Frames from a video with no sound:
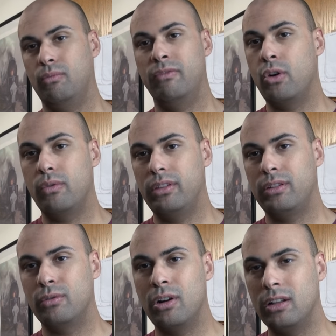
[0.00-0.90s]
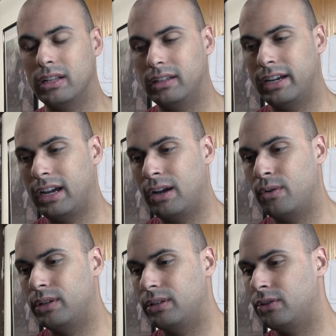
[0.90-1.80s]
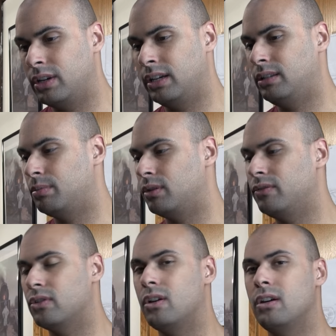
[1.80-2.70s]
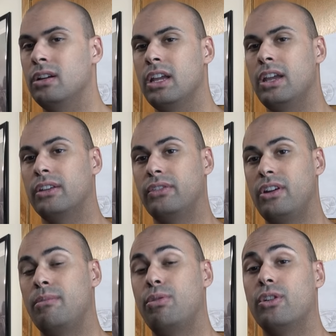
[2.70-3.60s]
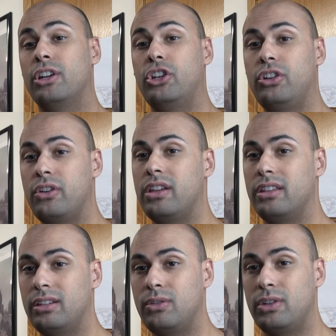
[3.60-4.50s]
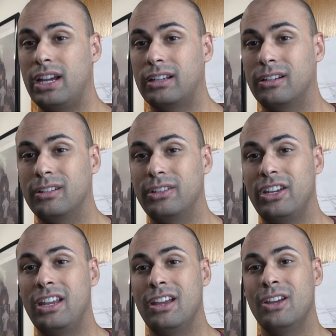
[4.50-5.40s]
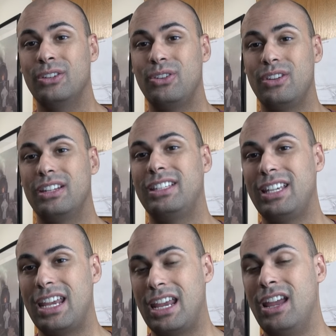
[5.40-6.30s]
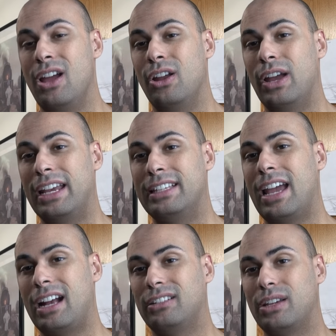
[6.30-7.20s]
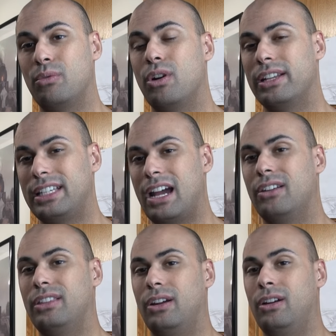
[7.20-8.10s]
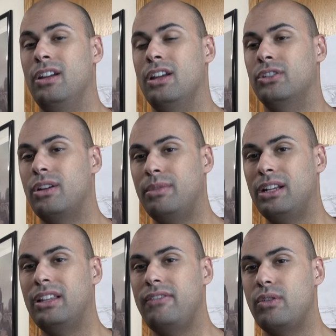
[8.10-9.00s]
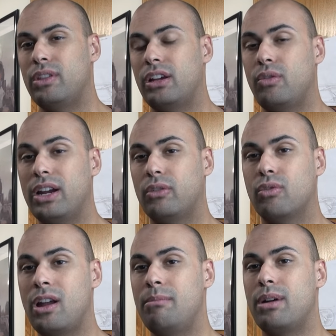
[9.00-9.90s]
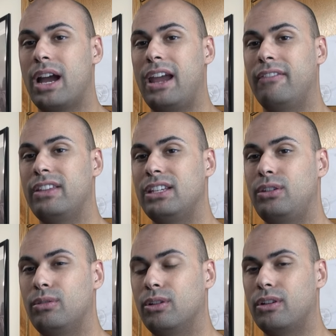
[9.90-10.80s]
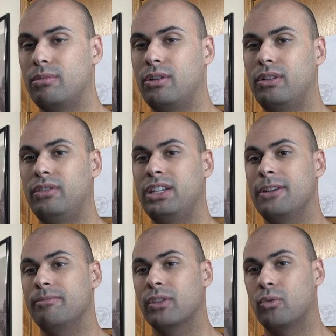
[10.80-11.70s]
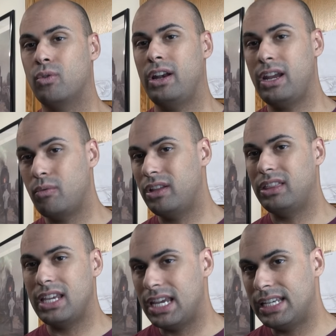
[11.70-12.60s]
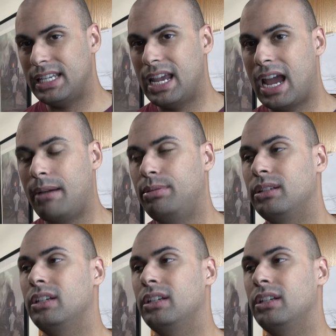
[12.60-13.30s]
vote with your wallet like I always suggest but overall it's very important to show you this new technology so you can see exactly what's out there so I'm going to leave you with a quick run by of these two locomotives running with the Easy app